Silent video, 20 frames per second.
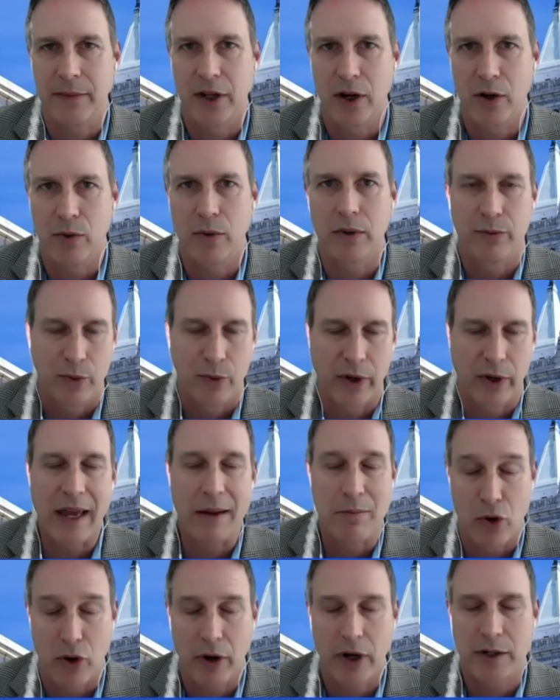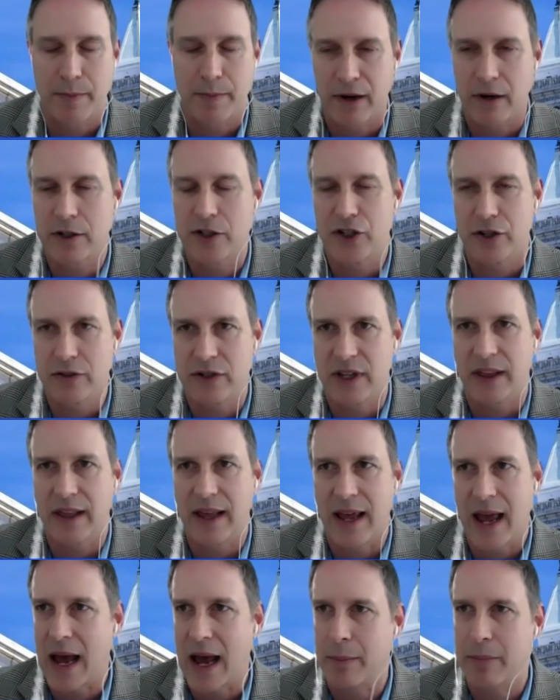you know, will, will get more experience using
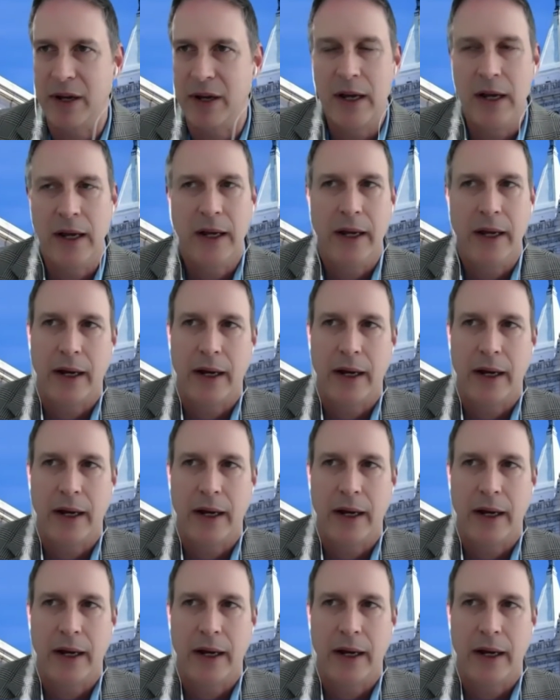the app.